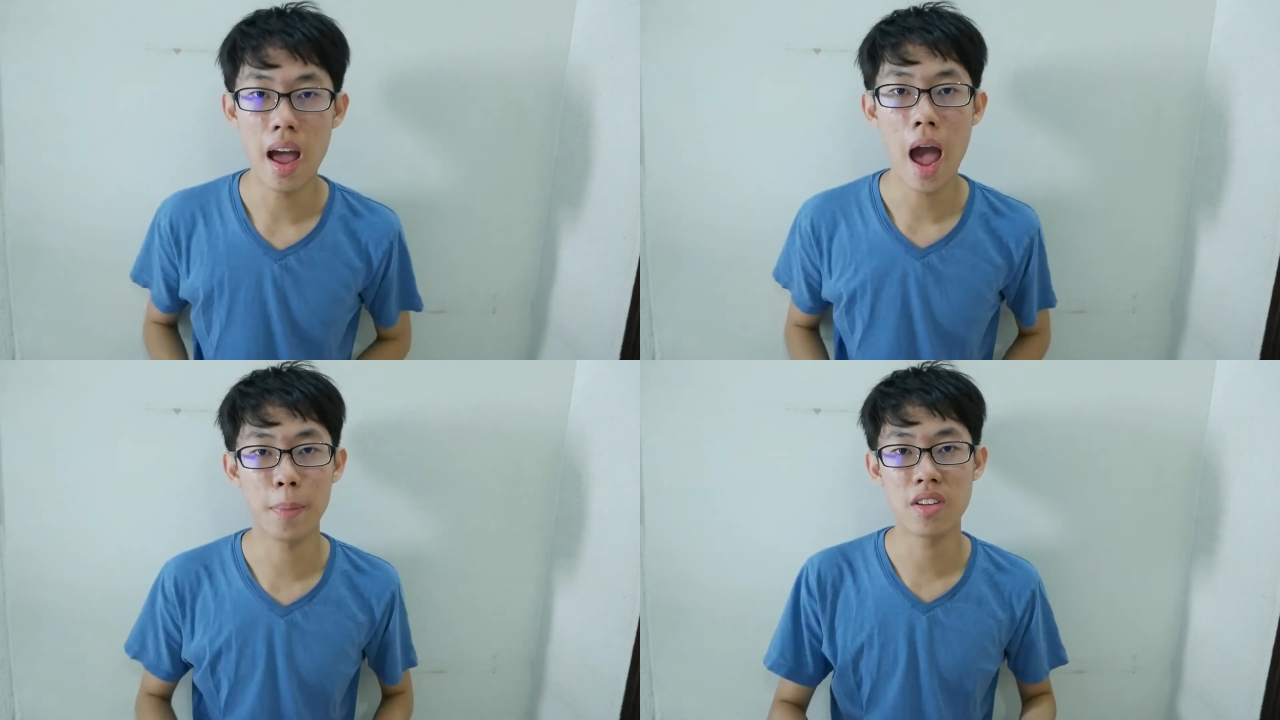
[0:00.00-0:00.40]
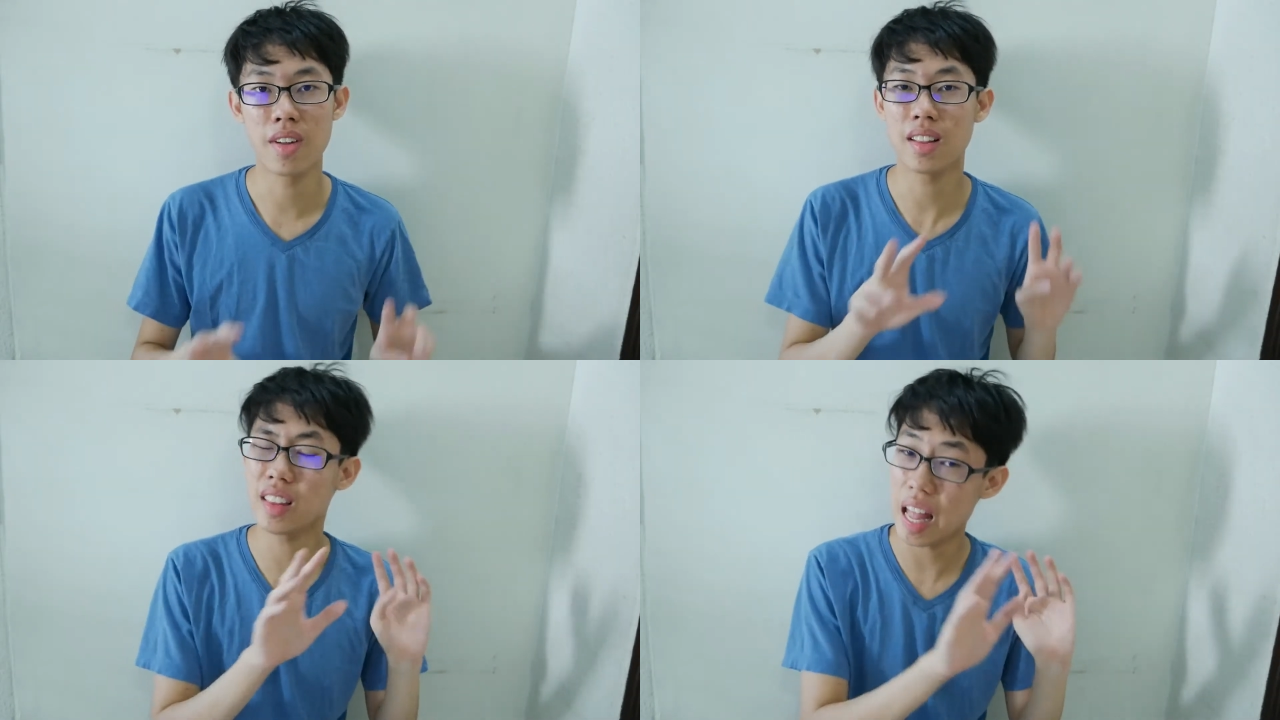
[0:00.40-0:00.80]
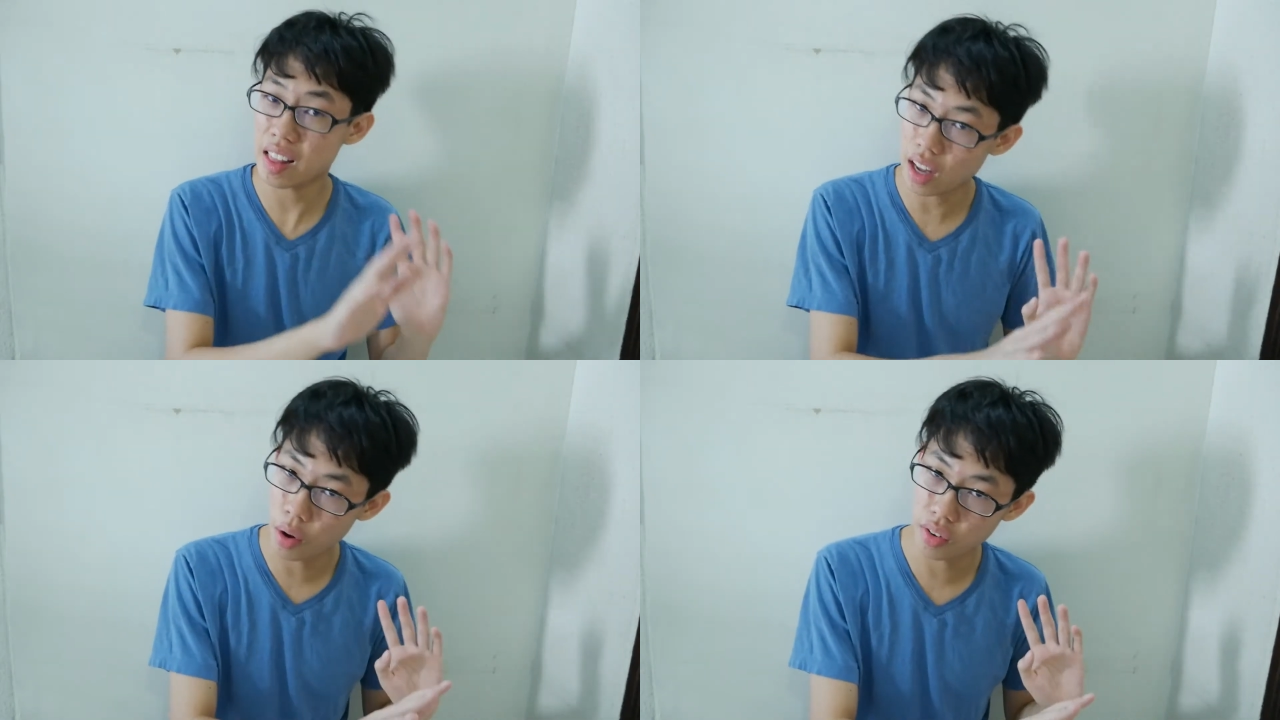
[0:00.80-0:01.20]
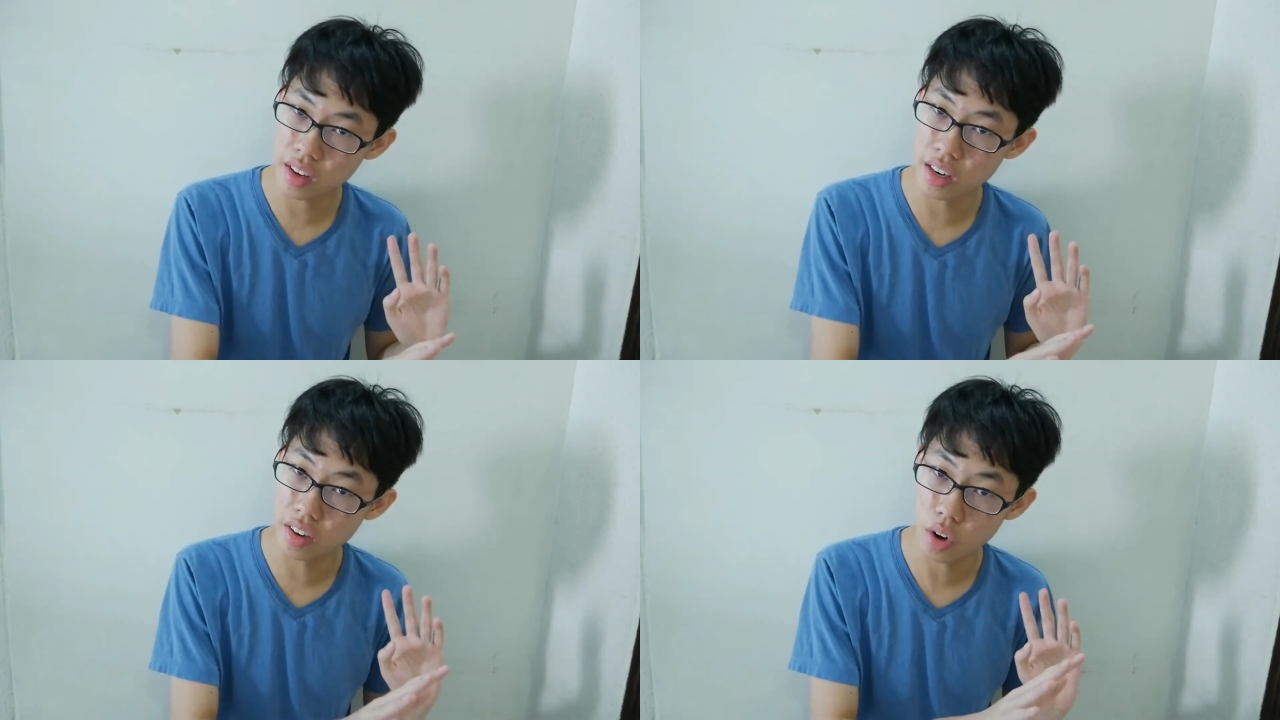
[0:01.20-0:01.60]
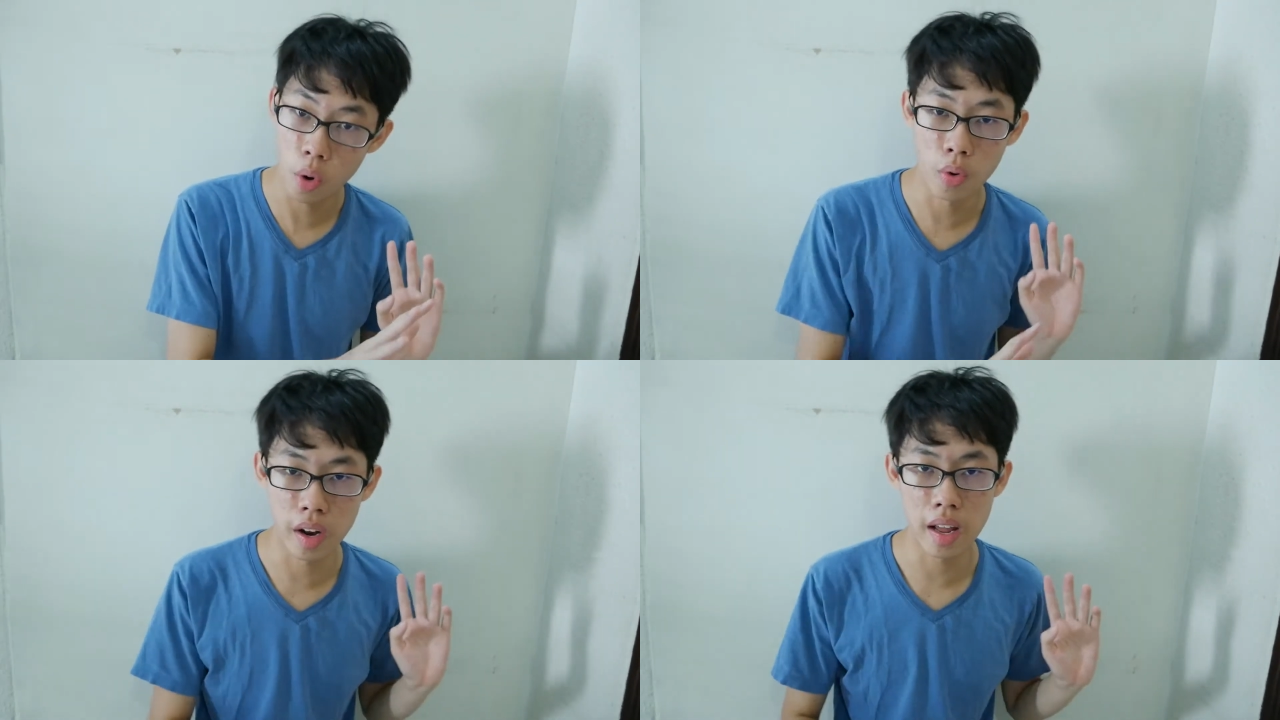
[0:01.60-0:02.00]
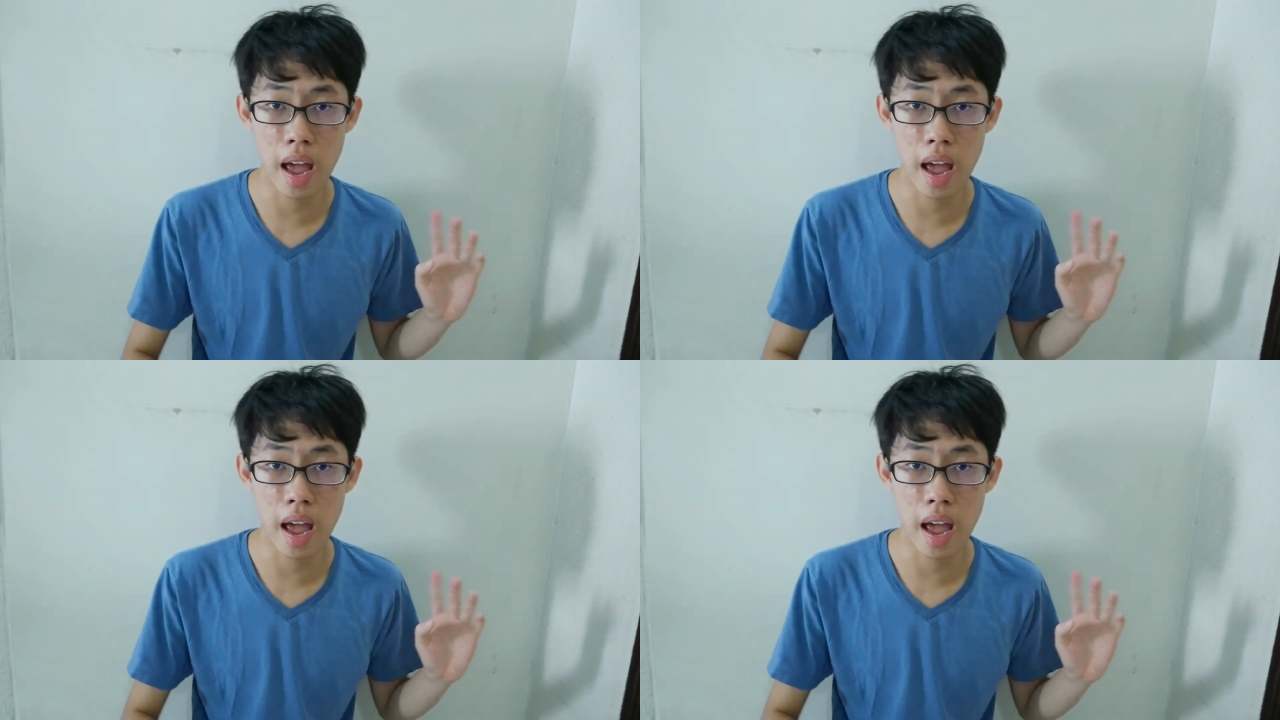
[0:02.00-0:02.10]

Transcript: happened within 10,000 years only,